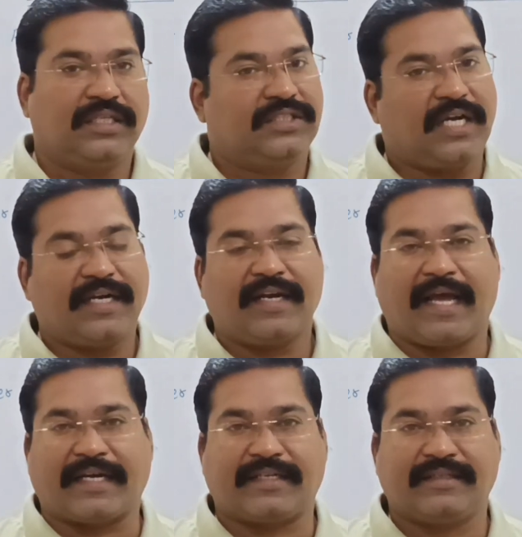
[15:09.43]
Charter
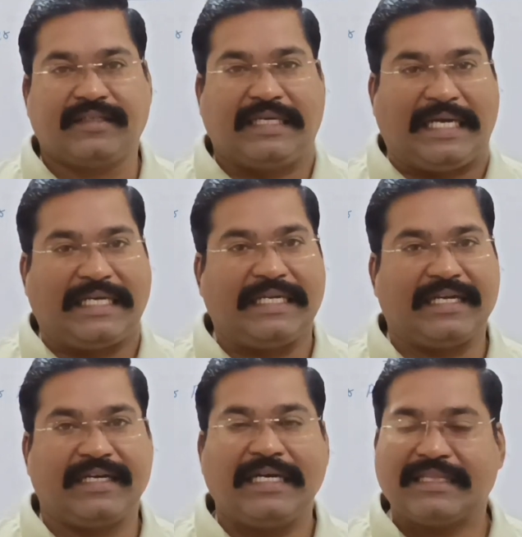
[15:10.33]
Act
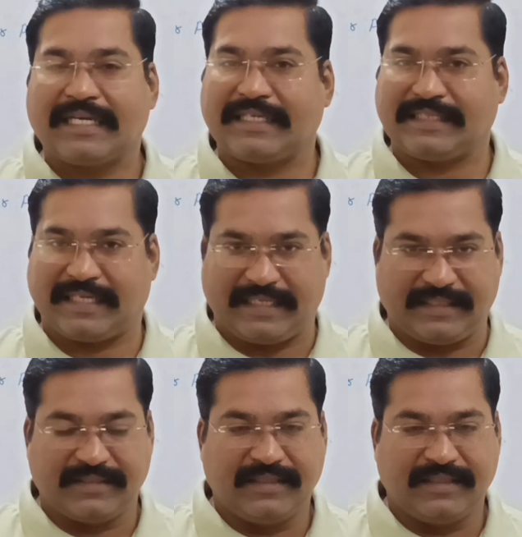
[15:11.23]
1833.